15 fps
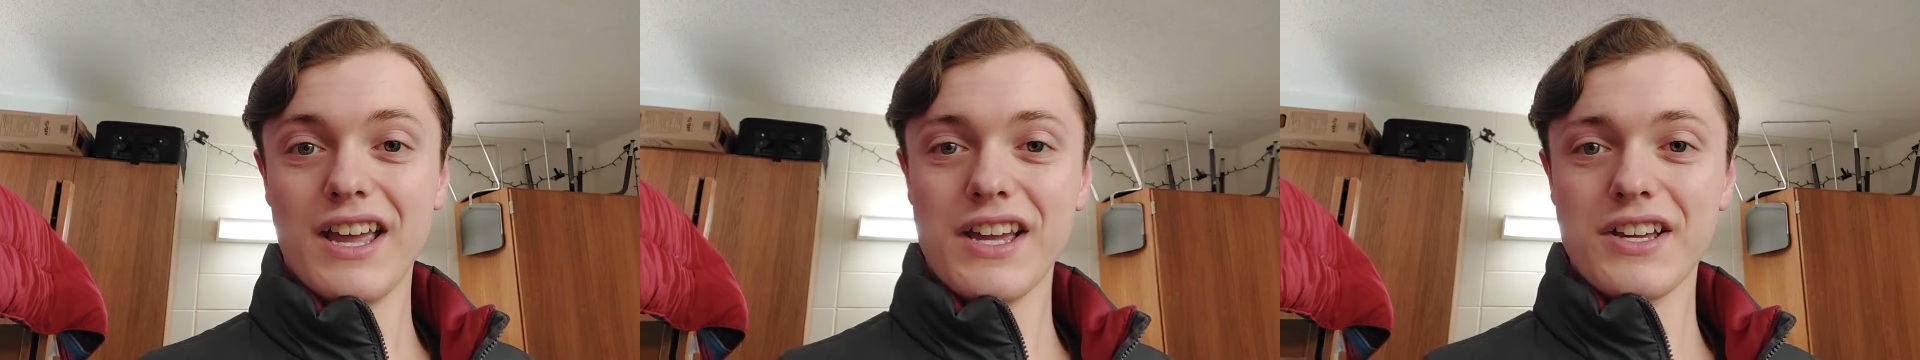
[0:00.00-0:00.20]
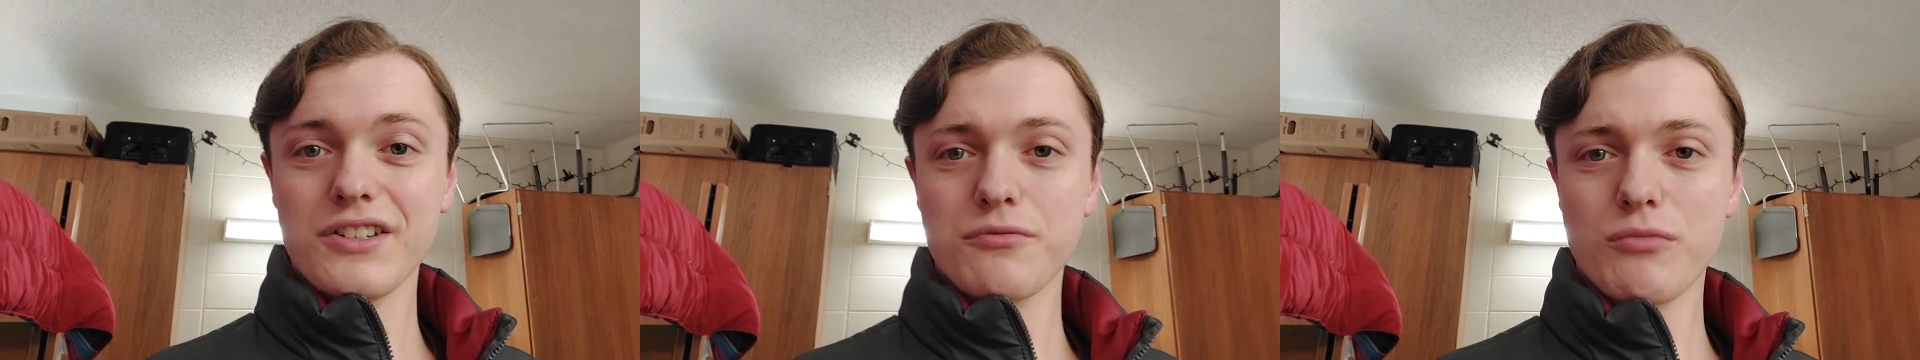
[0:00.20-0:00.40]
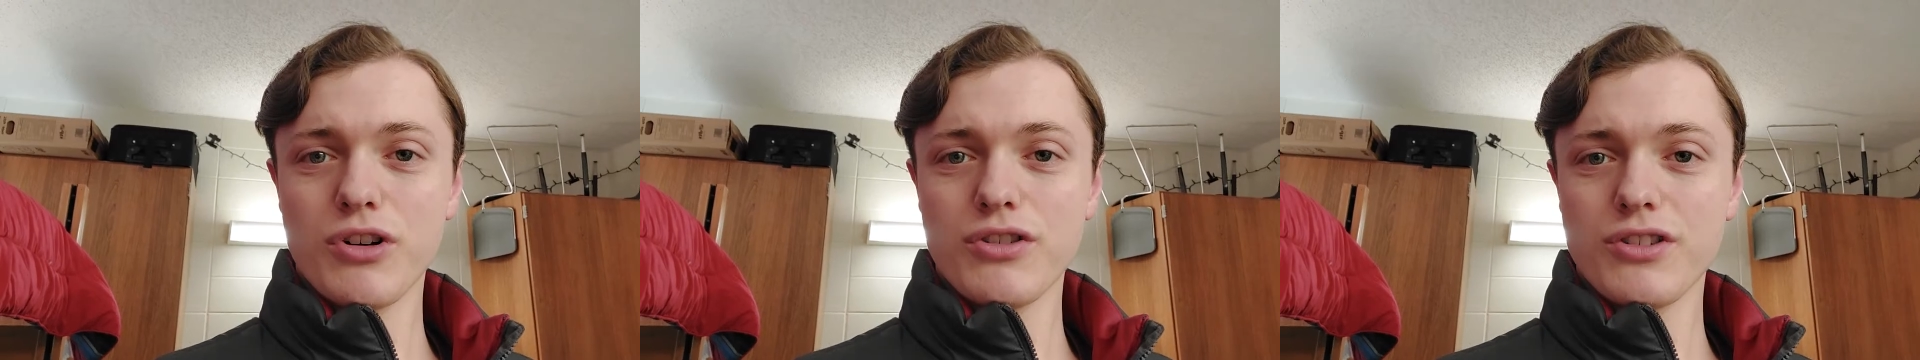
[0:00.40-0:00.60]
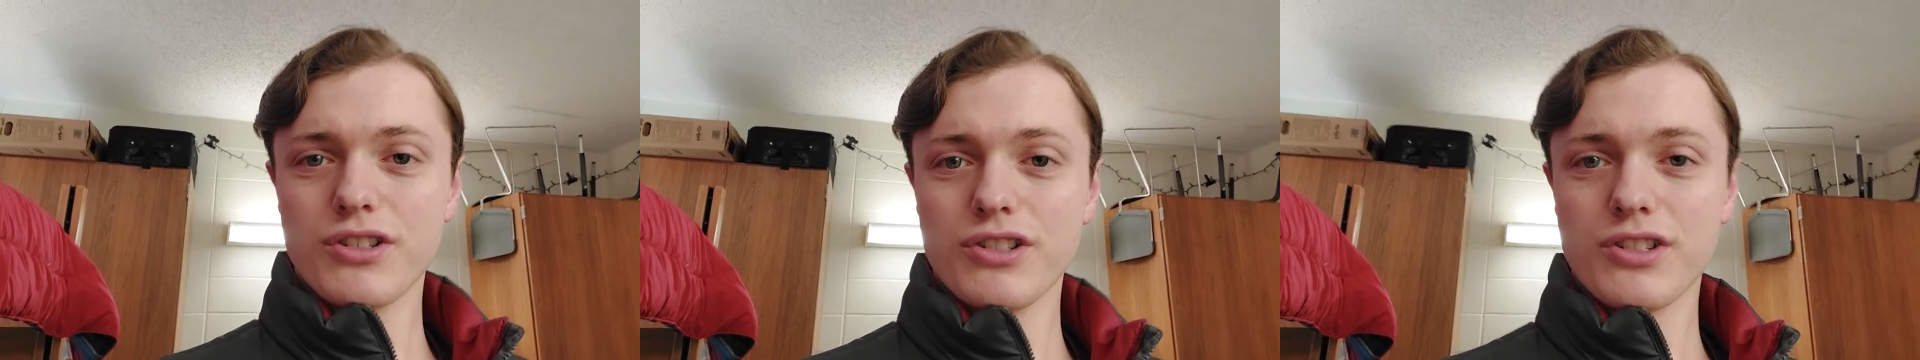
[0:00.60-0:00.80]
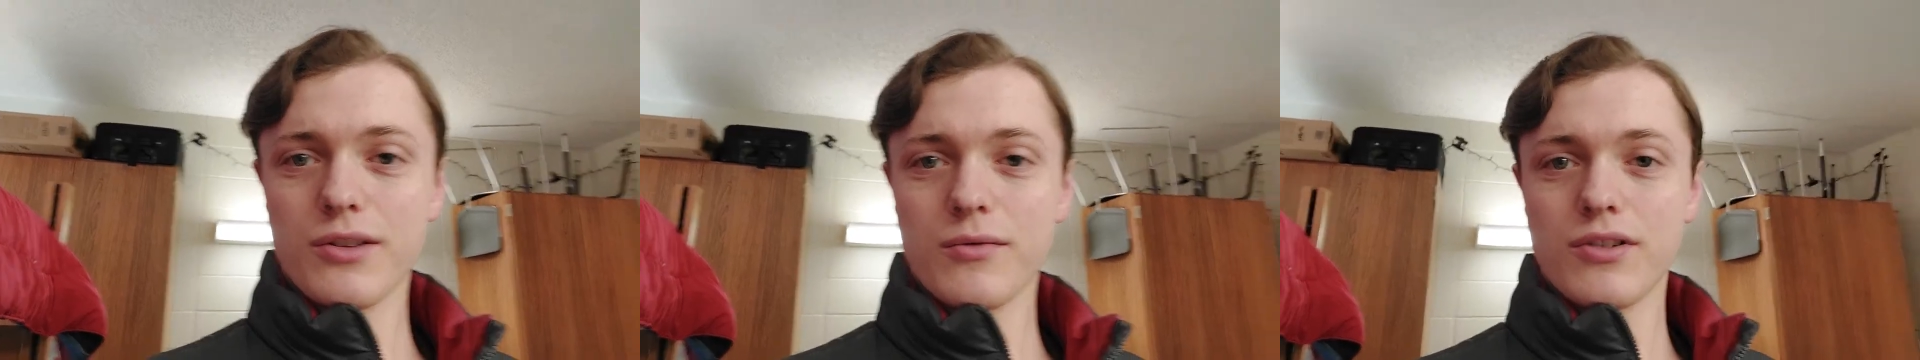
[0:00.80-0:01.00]
Hey guys, Mario
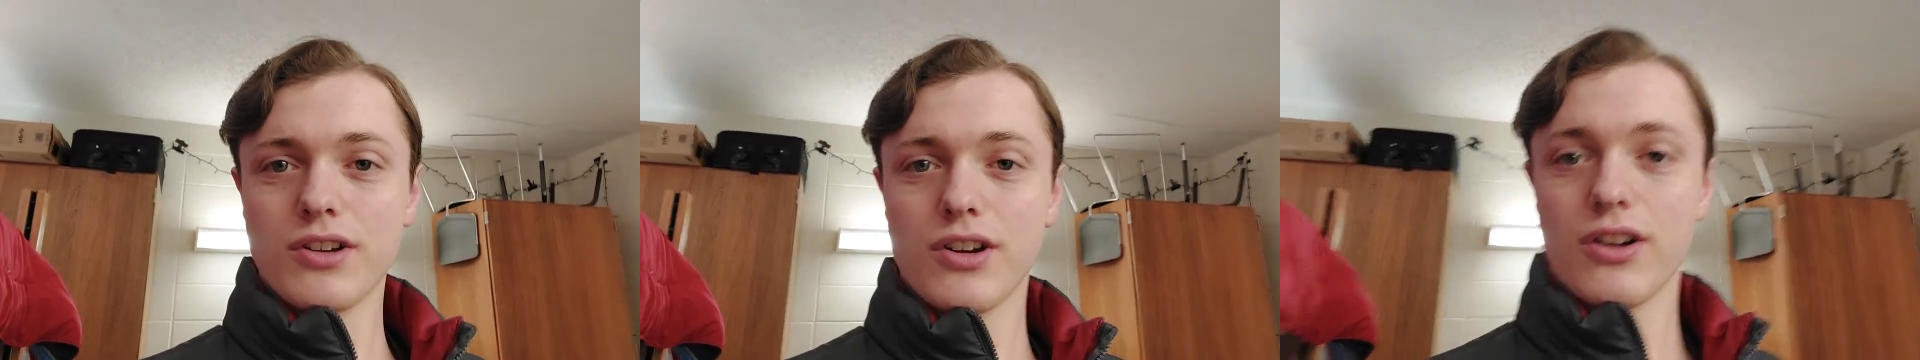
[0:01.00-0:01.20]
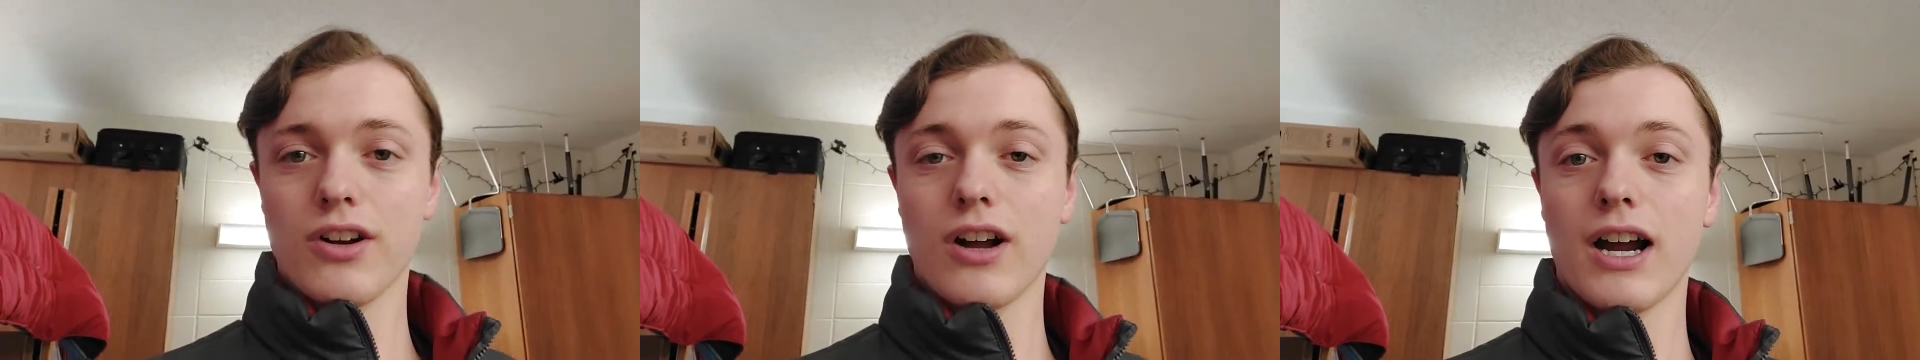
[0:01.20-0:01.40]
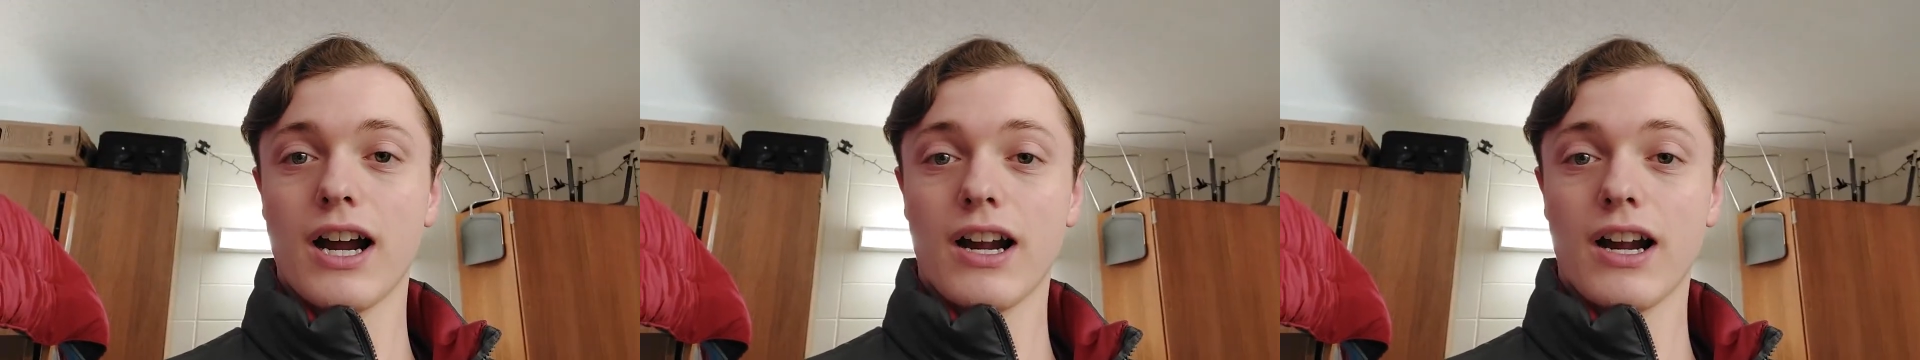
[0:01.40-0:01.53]
Simon here.